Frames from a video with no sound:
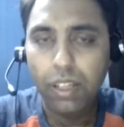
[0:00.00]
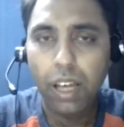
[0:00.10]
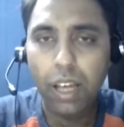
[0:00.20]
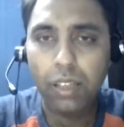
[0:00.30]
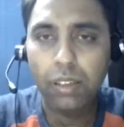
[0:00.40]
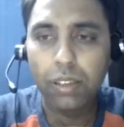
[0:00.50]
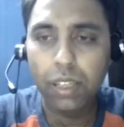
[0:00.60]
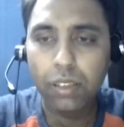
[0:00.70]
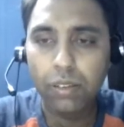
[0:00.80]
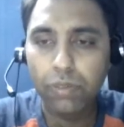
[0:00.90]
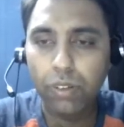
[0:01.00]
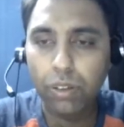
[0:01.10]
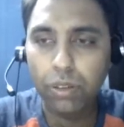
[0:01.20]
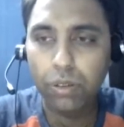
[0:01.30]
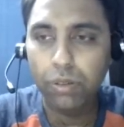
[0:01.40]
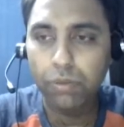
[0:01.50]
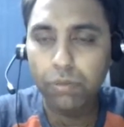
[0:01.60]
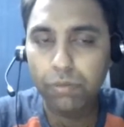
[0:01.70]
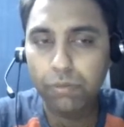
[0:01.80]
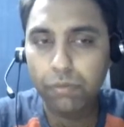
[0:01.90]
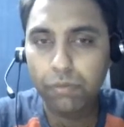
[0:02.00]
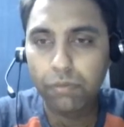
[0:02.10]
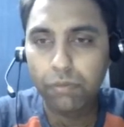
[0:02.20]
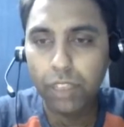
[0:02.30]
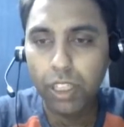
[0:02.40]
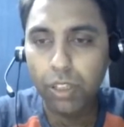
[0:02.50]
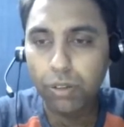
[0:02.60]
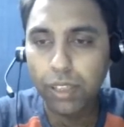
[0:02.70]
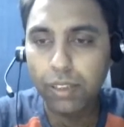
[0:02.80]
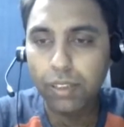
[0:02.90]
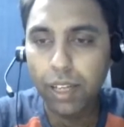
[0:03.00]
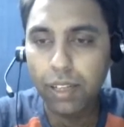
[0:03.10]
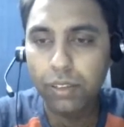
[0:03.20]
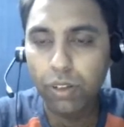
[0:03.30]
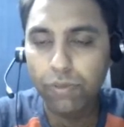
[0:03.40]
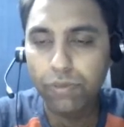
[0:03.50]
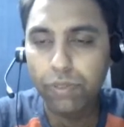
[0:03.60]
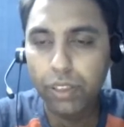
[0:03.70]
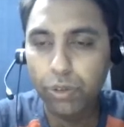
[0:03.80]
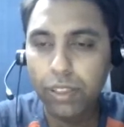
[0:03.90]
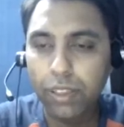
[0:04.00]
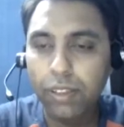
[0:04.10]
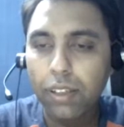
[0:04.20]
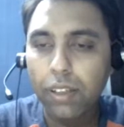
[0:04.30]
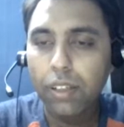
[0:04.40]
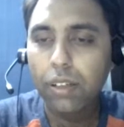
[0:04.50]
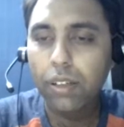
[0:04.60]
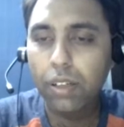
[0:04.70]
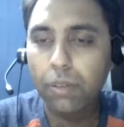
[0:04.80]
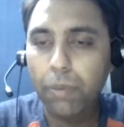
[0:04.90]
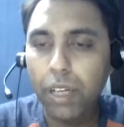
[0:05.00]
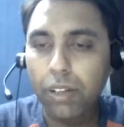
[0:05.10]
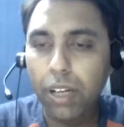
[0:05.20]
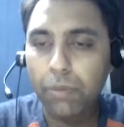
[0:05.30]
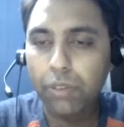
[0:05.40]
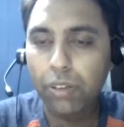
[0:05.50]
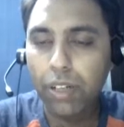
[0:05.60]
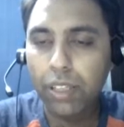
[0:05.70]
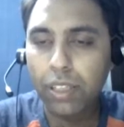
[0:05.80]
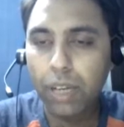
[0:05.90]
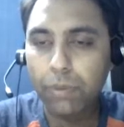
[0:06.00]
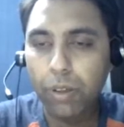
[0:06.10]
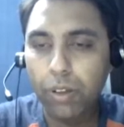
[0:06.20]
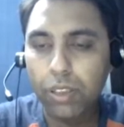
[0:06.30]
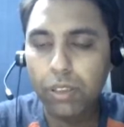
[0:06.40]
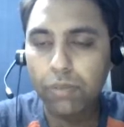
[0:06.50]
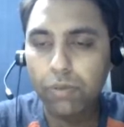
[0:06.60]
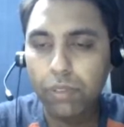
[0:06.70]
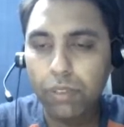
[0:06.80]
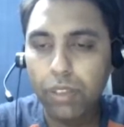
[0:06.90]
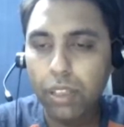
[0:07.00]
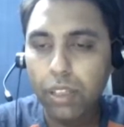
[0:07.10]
And then we also looked at the challenge of using bigrams or Ngrams, because it will